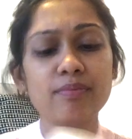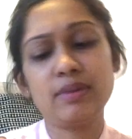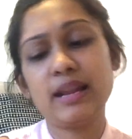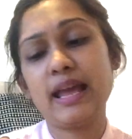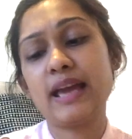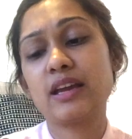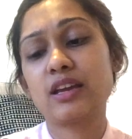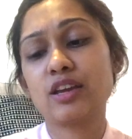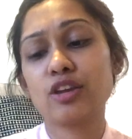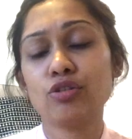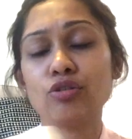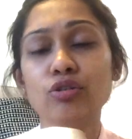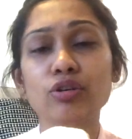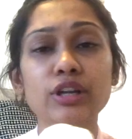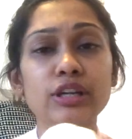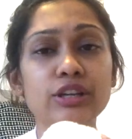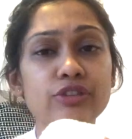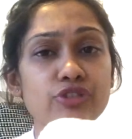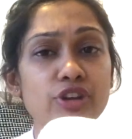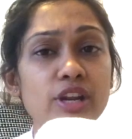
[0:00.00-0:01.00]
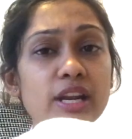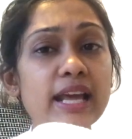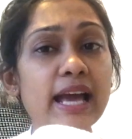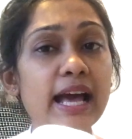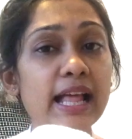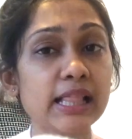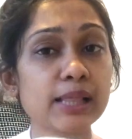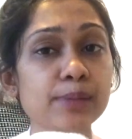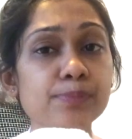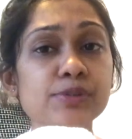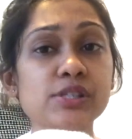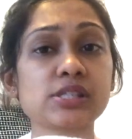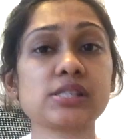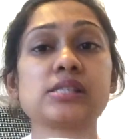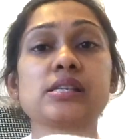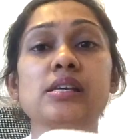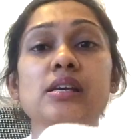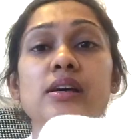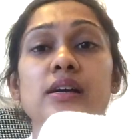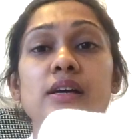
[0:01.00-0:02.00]
like you know, it really
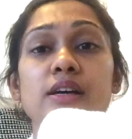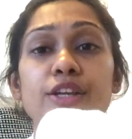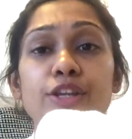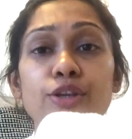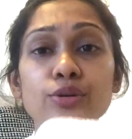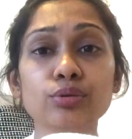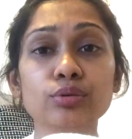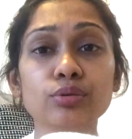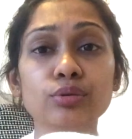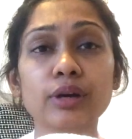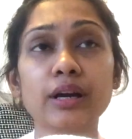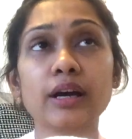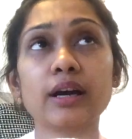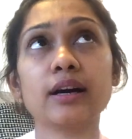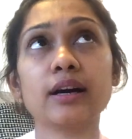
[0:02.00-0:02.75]
helps you